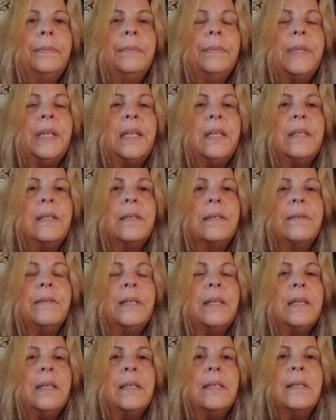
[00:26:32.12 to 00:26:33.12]
these
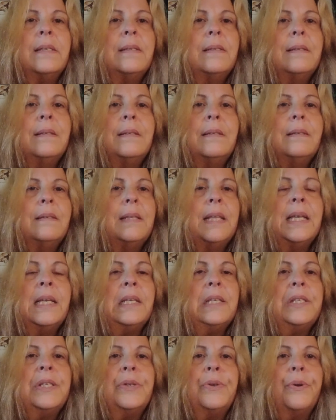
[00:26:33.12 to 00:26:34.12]

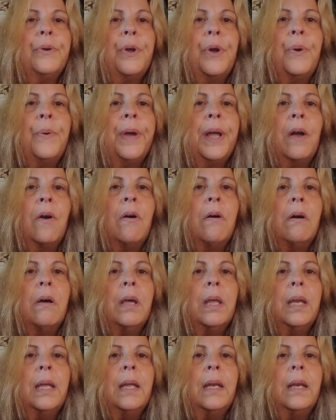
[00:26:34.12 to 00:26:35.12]
things that are going
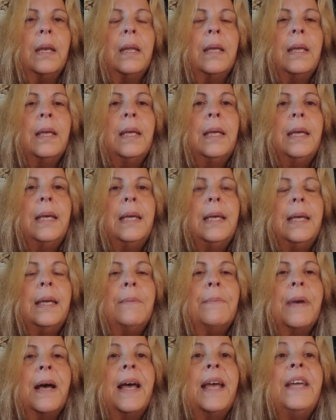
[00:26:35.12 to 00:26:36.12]
on.
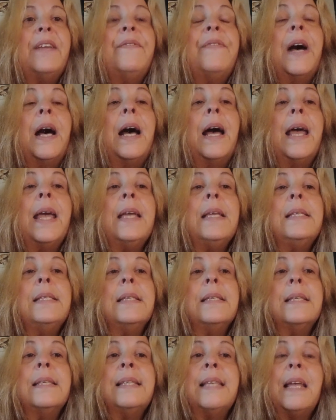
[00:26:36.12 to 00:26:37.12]
And my advice
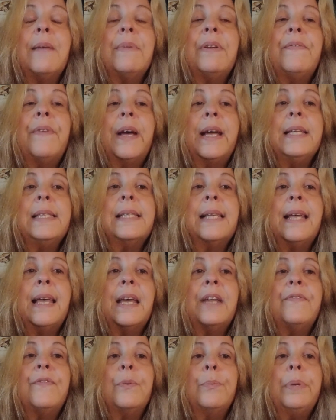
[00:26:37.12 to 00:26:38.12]
is the same advice I
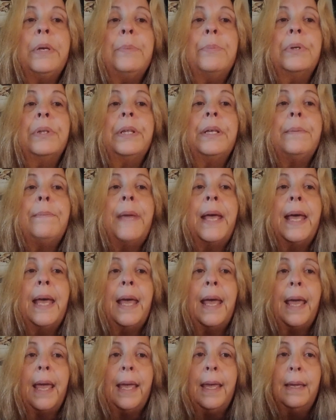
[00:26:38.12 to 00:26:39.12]
had for people in
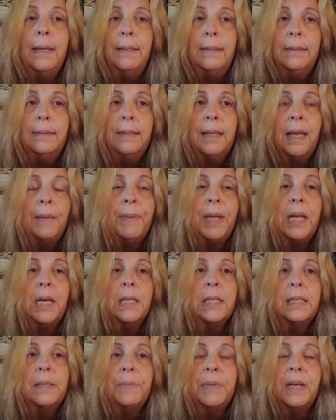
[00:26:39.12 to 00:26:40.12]
May. I mean,
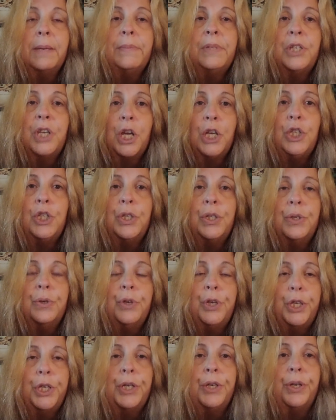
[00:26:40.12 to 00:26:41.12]
and sometimes changes are
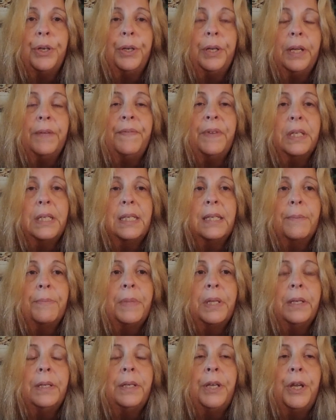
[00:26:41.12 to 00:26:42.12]
good if it's
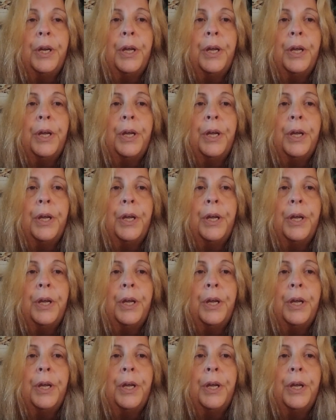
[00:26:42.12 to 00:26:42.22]
something,